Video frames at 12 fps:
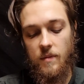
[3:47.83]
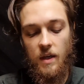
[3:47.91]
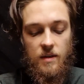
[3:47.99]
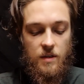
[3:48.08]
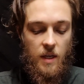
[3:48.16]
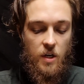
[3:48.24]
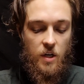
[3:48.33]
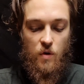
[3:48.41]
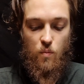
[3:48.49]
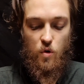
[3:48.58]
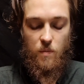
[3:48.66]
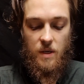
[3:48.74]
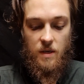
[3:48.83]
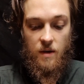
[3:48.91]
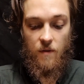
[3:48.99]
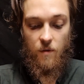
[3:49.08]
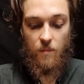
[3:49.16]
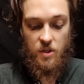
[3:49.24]
distinction would be
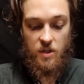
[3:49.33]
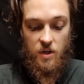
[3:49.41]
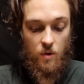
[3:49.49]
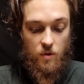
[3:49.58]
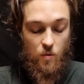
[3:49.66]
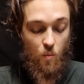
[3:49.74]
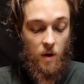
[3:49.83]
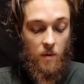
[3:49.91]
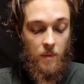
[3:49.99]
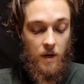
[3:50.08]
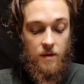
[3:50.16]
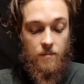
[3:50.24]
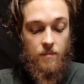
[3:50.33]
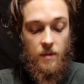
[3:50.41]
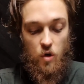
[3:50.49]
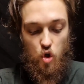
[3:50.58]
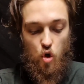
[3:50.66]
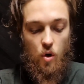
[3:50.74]
from 0 to 1 minute
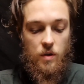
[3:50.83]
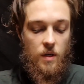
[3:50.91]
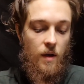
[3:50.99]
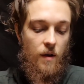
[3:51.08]
short,